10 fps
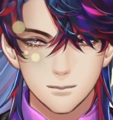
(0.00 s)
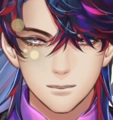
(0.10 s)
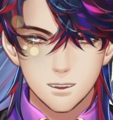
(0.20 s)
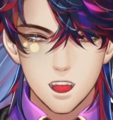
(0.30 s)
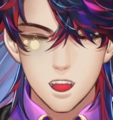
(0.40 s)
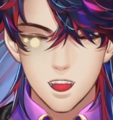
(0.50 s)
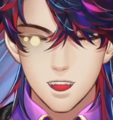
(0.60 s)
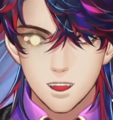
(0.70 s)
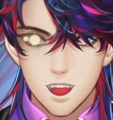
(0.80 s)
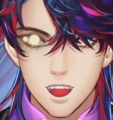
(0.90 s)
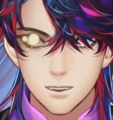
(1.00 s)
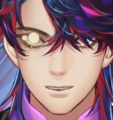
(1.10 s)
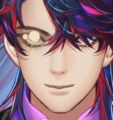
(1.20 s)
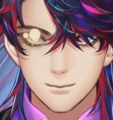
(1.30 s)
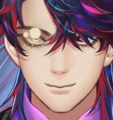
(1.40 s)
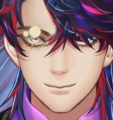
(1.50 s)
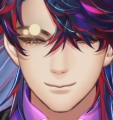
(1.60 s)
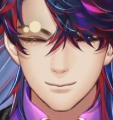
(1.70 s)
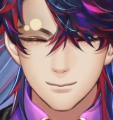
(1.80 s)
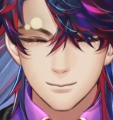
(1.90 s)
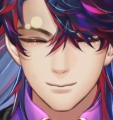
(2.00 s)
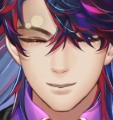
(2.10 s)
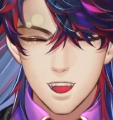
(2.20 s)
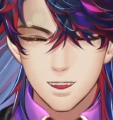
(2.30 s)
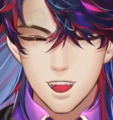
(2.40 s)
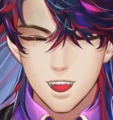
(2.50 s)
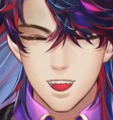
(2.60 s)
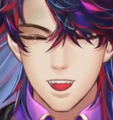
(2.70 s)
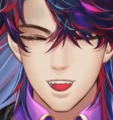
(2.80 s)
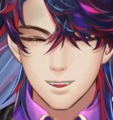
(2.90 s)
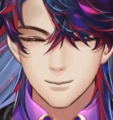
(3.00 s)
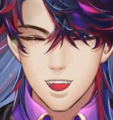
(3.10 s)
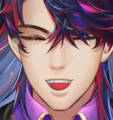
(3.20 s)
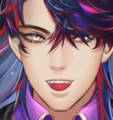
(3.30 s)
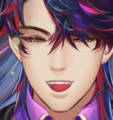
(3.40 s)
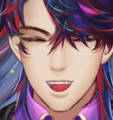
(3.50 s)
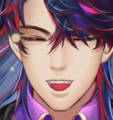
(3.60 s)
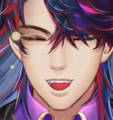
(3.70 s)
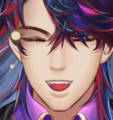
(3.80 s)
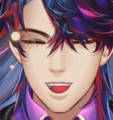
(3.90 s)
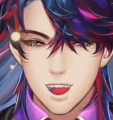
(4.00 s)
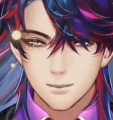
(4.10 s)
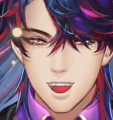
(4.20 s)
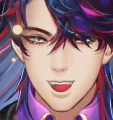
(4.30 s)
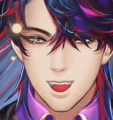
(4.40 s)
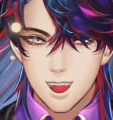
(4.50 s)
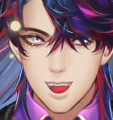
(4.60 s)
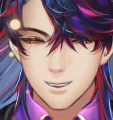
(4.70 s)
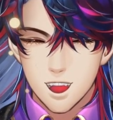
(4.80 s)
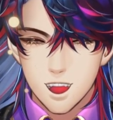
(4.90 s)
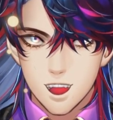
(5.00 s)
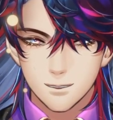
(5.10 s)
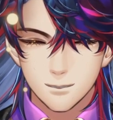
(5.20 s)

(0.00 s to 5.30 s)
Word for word: Well, spill it. If history repeats itself, the Hellman gang will attack again in a few days.